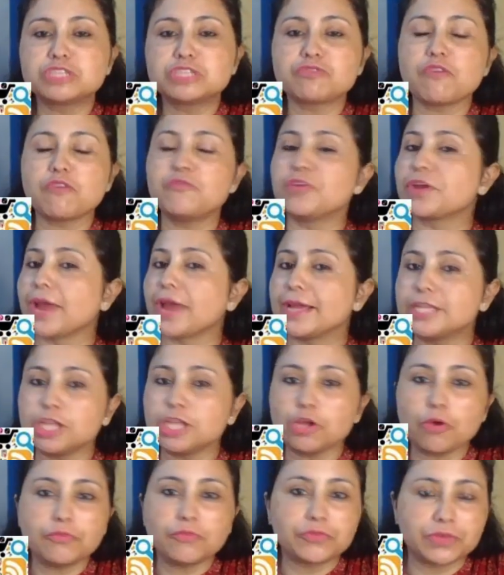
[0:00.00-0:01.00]
for a variety
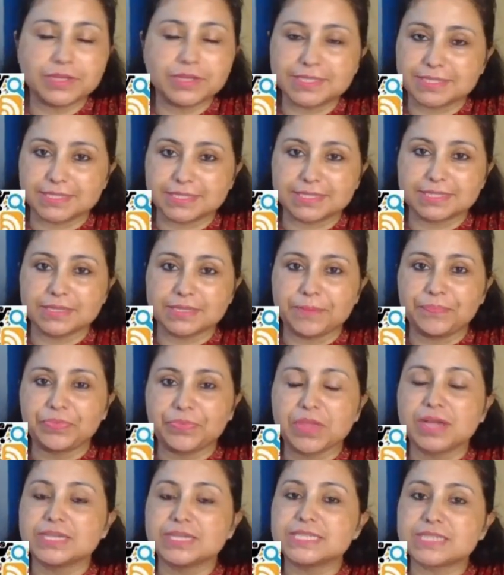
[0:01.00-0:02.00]
of reasons,
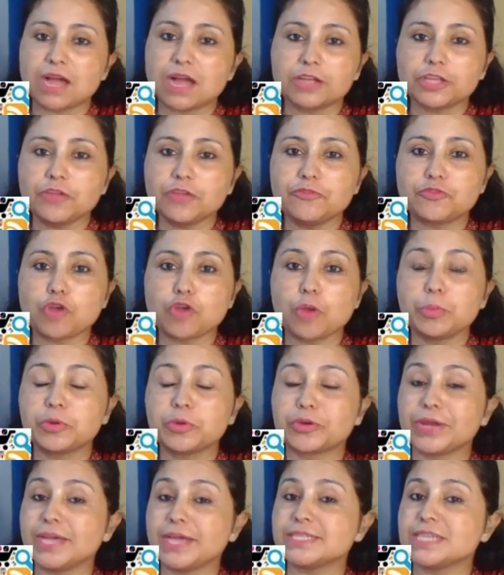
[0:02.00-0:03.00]
starting from
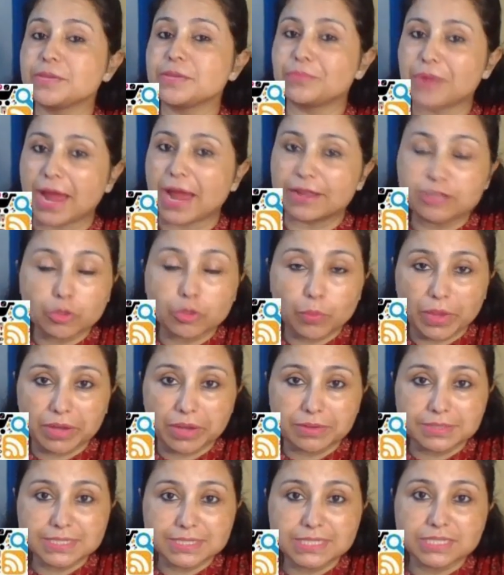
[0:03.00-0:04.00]
creating brand
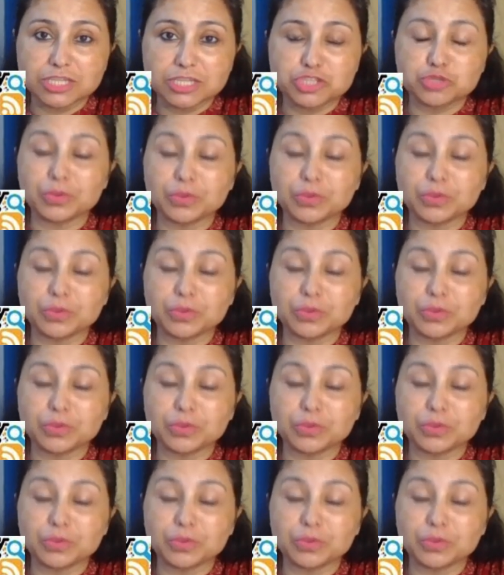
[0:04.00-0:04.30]
awareness to